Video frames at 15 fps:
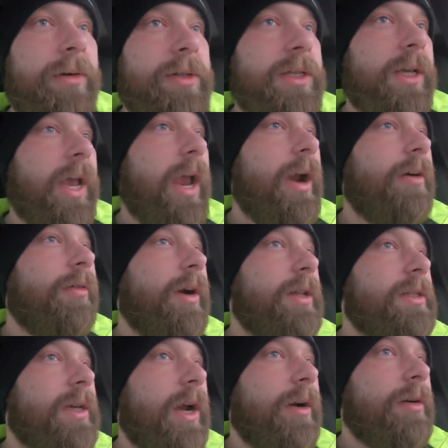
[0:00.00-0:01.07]
I always think air
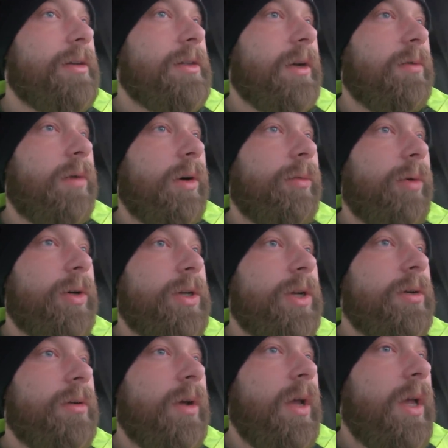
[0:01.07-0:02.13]
raid sirens like World War
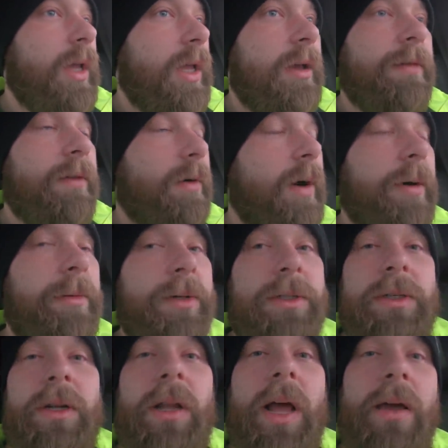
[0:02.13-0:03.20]
II. No, I
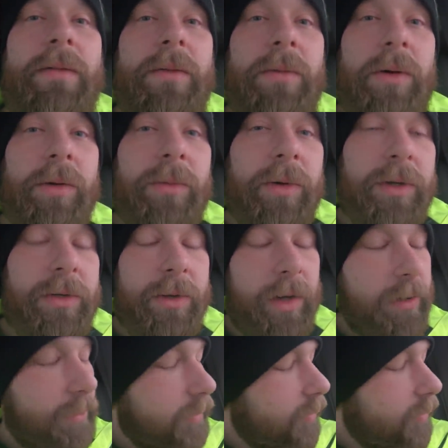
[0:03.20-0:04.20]
wasn't alive in World War II.